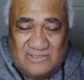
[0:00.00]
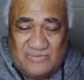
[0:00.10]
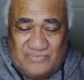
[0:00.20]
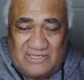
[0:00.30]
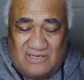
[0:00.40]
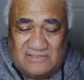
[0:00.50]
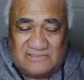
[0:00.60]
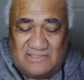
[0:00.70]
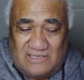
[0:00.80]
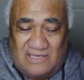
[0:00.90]
Because
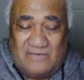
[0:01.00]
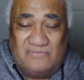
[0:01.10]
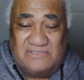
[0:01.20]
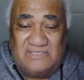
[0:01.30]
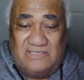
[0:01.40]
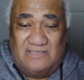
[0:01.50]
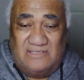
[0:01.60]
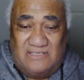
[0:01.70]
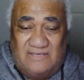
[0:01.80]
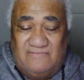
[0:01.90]
I was
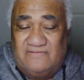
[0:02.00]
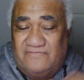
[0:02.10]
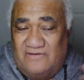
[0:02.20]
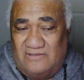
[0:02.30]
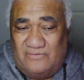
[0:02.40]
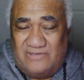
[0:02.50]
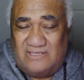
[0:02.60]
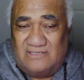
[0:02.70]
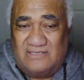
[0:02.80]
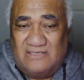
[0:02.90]
even
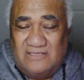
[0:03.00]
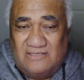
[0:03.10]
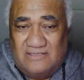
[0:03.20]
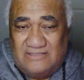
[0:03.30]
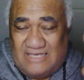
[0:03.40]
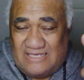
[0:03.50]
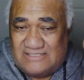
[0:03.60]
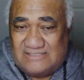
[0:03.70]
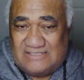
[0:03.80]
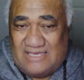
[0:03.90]
following that
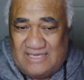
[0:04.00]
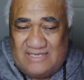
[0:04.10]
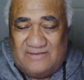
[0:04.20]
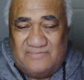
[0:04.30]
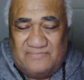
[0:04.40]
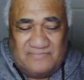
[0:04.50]
same